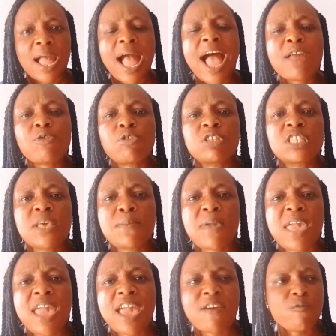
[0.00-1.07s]
How does it
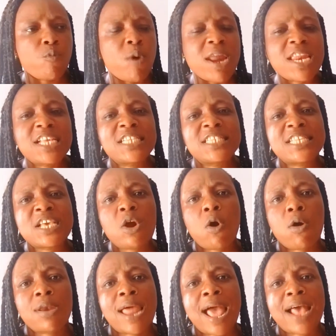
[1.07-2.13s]
behave when you see
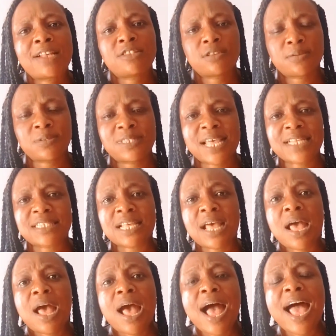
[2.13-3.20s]
other substance?
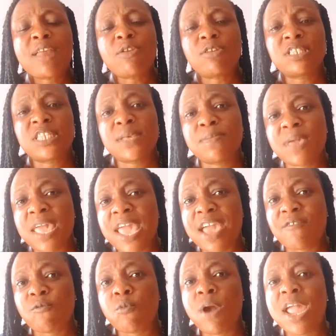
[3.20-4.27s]
How does it
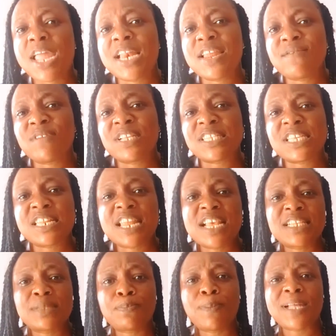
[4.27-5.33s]
behave when you leave it in
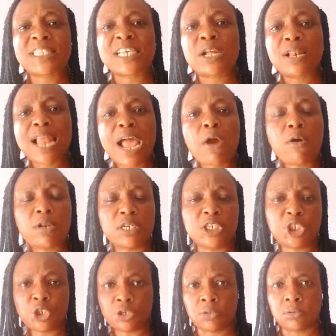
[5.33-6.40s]
a particular
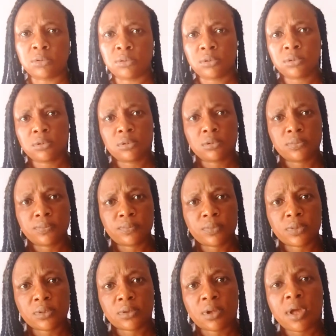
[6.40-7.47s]
condition?
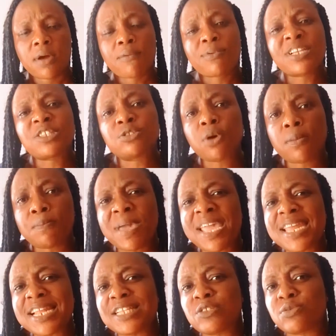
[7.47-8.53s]

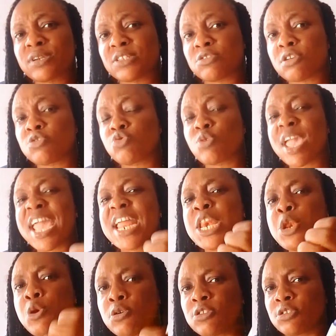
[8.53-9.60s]
Making it result to a
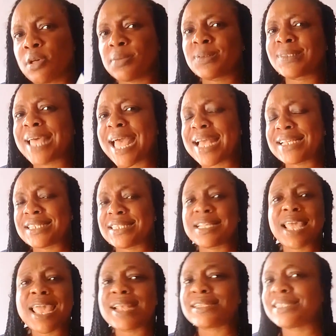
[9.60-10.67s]
new substance
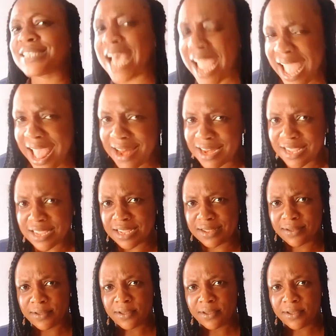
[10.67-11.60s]
entirely.